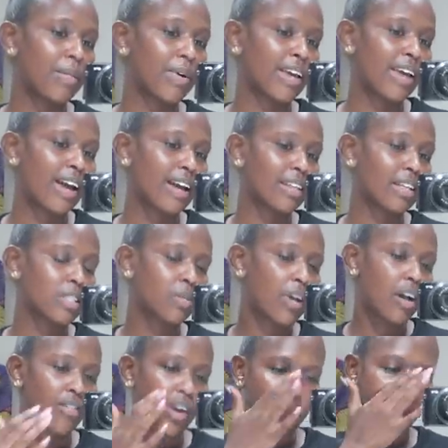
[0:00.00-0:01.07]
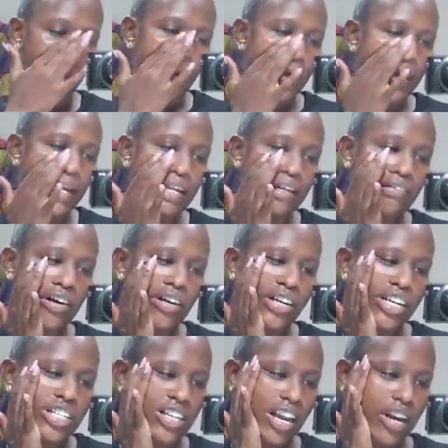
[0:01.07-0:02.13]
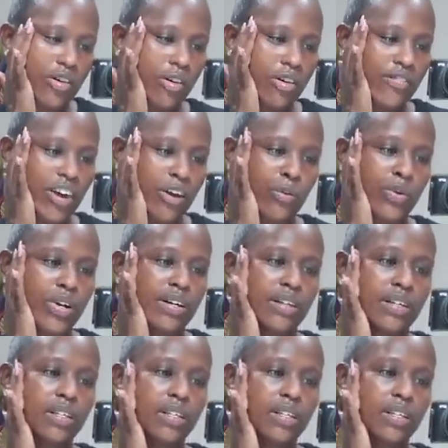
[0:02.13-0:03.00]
But yeah, that's my outfit. I'm not wearing any foundation. I don't know if I will.